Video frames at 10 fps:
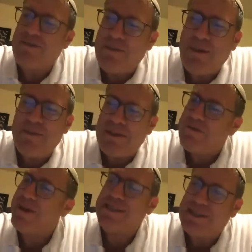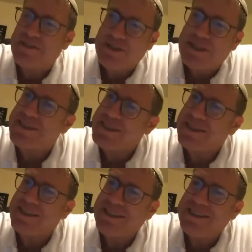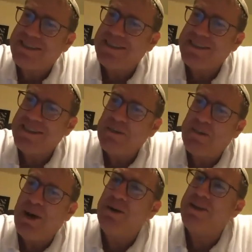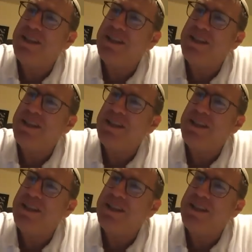remember the face of your sister. But only